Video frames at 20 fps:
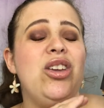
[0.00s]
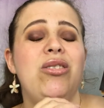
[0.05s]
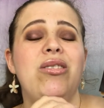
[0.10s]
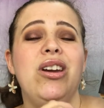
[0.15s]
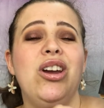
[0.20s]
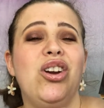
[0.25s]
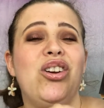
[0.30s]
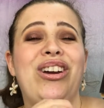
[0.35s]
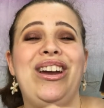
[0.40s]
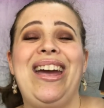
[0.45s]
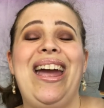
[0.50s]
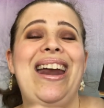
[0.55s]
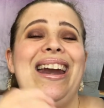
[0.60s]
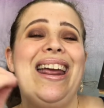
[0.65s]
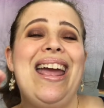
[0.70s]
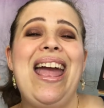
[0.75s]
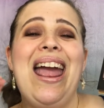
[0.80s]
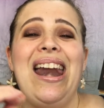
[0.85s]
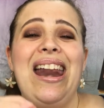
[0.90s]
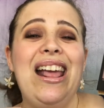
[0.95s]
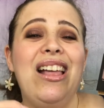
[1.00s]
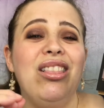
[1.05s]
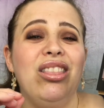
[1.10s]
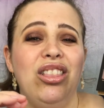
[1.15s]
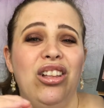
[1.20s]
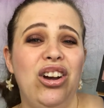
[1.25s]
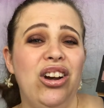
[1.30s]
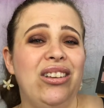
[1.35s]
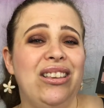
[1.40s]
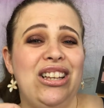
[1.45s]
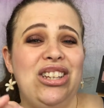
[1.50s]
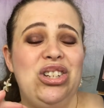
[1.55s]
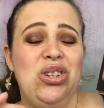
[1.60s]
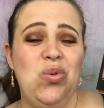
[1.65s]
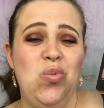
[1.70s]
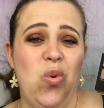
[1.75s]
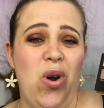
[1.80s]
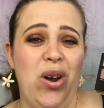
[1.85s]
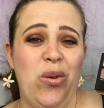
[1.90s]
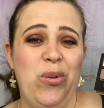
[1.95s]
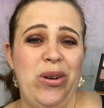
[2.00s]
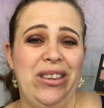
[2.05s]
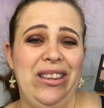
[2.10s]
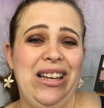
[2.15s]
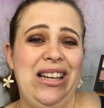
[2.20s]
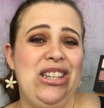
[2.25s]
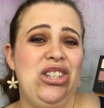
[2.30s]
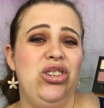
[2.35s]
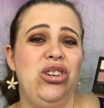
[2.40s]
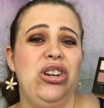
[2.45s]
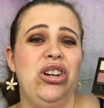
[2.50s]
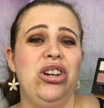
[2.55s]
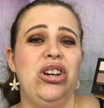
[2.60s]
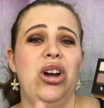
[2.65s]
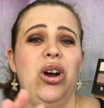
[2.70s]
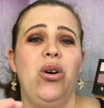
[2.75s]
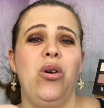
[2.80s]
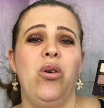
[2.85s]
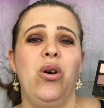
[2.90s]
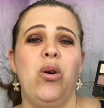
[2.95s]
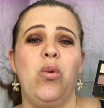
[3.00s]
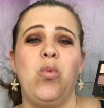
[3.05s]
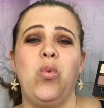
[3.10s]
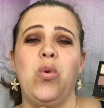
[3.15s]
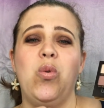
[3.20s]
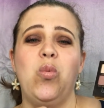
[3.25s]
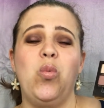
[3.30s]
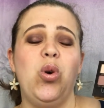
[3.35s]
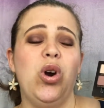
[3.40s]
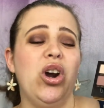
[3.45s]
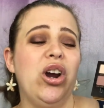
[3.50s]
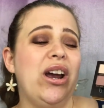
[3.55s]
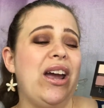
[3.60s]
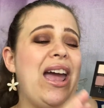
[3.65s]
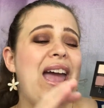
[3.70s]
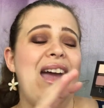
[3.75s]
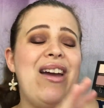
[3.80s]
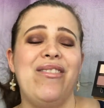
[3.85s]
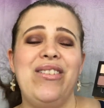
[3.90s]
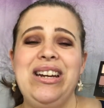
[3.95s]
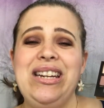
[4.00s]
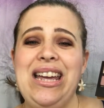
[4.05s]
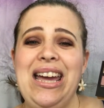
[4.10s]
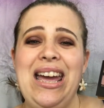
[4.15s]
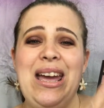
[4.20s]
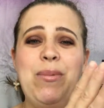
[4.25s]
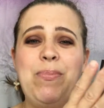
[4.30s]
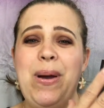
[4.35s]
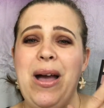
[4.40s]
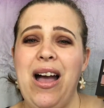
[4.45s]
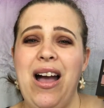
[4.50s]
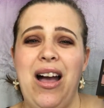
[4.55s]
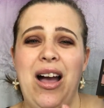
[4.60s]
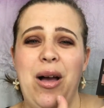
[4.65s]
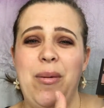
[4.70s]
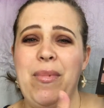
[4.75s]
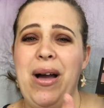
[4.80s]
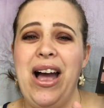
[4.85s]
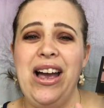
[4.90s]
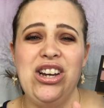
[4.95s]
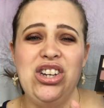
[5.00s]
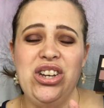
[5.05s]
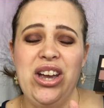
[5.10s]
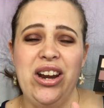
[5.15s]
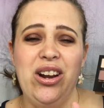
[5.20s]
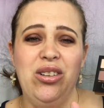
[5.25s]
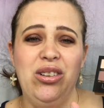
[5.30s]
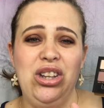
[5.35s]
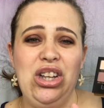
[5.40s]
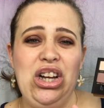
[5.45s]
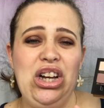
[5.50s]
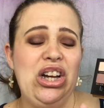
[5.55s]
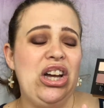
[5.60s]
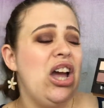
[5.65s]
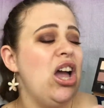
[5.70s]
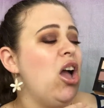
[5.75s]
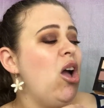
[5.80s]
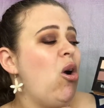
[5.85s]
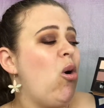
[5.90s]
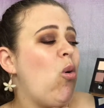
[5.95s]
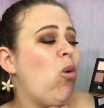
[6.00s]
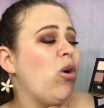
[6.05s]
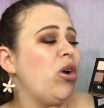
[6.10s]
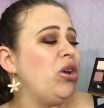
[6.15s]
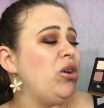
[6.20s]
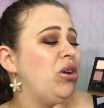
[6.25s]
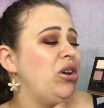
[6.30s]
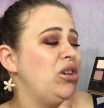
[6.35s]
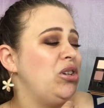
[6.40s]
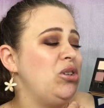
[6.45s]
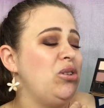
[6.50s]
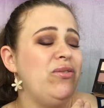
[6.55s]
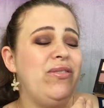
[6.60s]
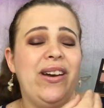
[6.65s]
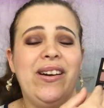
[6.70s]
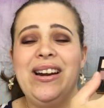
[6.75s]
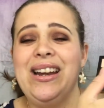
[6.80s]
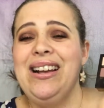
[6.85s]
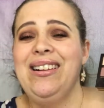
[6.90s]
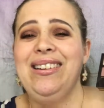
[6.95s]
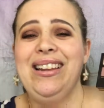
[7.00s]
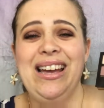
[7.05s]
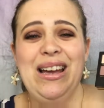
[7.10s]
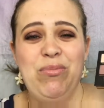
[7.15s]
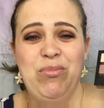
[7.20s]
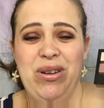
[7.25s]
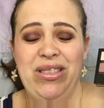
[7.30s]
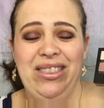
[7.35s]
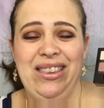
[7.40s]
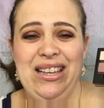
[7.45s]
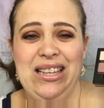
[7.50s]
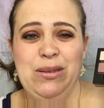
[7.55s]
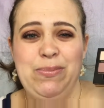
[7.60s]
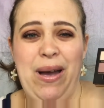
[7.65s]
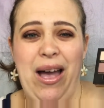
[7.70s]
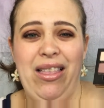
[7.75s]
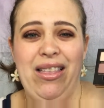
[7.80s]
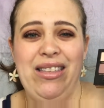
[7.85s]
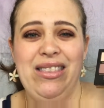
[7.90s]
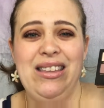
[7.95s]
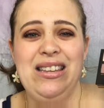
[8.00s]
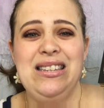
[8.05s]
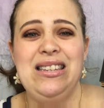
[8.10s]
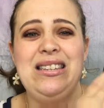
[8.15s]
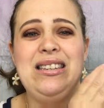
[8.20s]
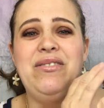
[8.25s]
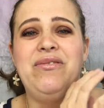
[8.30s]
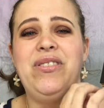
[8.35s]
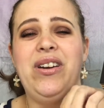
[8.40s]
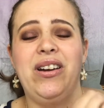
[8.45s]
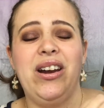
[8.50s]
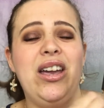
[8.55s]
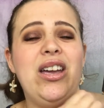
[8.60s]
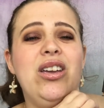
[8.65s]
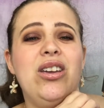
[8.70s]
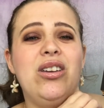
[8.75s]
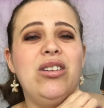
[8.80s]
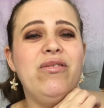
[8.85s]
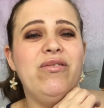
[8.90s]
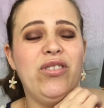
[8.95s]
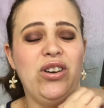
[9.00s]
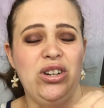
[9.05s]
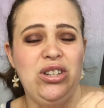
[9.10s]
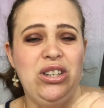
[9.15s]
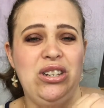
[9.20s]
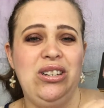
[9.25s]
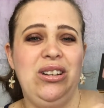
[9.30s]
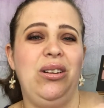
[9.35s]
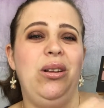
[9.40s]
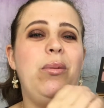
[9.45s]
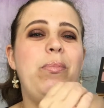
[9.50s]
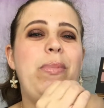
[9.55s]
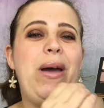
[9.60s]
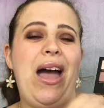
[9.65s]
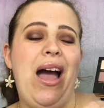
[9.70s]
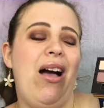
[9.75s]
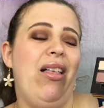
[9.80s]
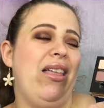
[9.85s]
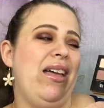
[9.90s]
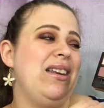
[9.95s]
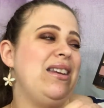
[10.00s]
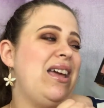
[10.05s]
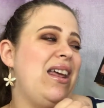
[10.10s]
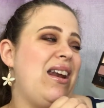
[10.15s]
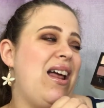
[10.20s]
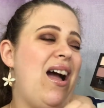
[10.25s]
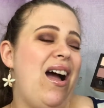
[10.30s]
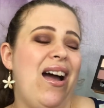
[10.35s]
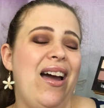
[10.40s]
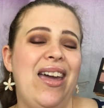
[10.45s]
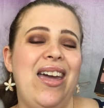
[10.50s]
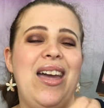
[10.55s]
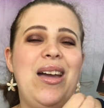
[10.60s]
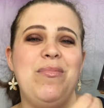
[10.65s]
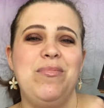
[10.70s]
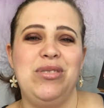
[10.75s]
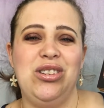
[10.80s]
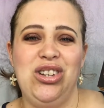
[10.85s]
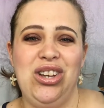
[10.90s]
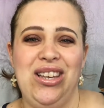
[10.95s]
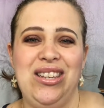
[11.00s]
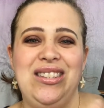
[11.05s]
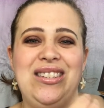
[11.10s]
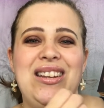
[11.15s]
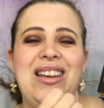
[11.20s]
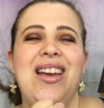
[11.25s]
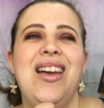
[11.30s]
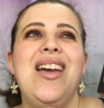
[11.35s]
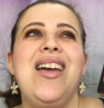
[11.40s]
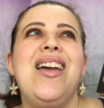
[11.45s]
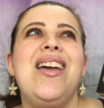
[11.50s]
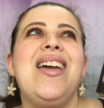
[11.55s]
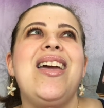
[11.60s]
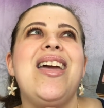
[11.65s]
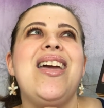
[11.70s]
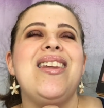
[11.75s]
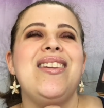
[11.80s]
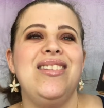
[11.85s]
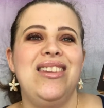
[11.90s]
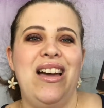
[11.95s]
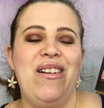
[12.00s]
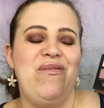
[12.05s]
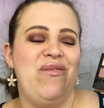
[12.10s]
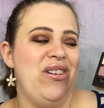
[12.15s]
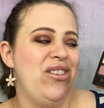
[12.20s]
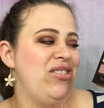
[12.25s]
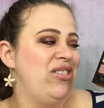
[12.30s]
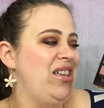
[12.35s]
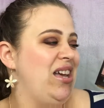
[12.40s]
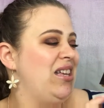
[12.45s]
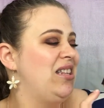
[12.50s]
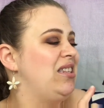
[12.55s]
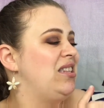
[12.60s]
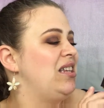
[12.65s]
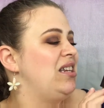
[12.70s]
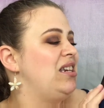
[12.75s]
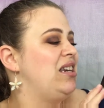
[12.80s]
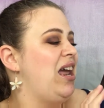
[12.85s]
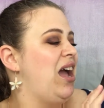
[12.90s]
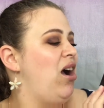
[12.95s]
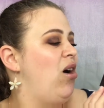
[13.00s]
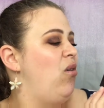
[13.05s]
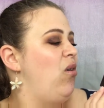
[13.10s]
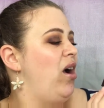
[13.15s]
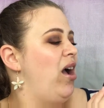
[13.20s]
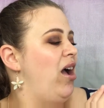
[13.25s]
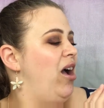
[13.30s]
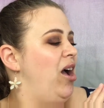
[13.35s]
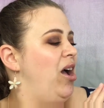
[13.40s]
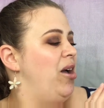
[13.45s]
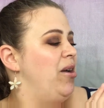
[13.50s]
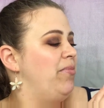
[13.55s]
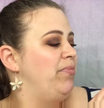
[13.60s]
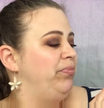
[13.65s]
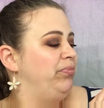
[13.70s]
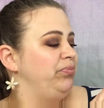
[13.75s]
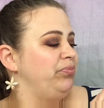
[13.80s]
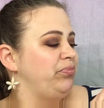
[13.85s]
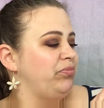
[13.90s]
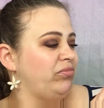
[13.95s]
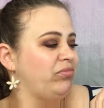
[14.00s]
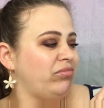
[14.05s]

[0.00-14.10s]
You can create any look that you want with this. You can go work everyday um, eyeshadow look, or you can do very glam with this palette. This is a very versatile palette, and I am just in love with this. Now, um,